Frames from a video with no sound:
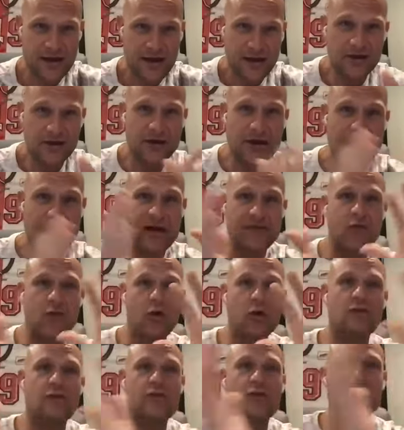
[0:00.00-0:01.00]
You're going to have
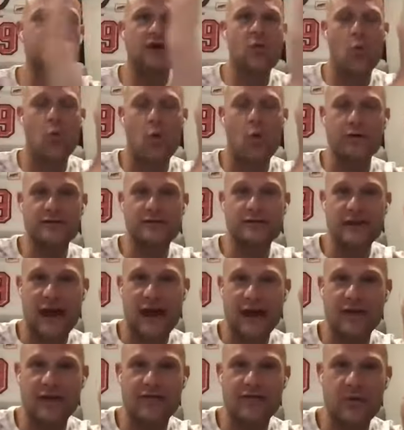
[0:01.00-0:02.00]
all of those on one
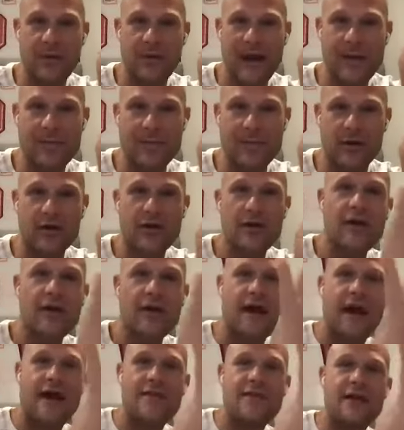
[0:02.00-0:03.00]
side of your paper.
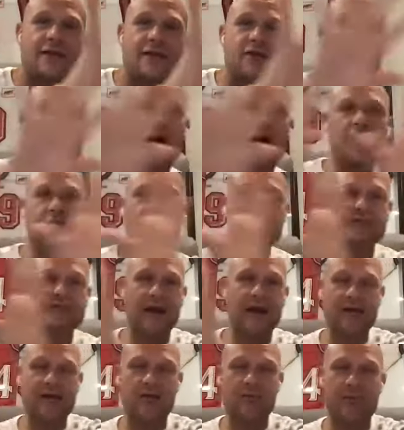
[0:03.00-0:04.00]
And then your other
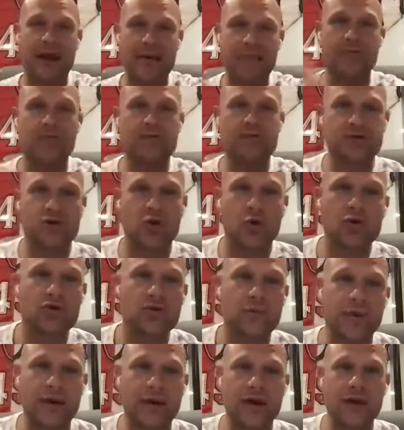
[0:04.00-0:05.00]
side of your paper is going to
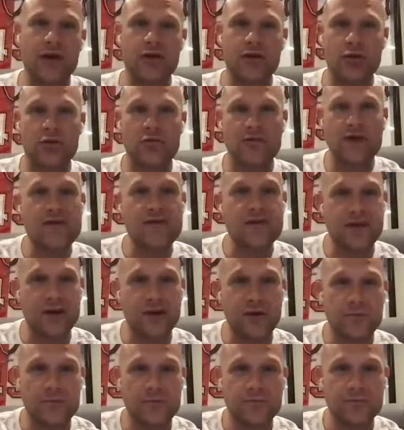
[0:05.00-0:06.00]
be your revenue.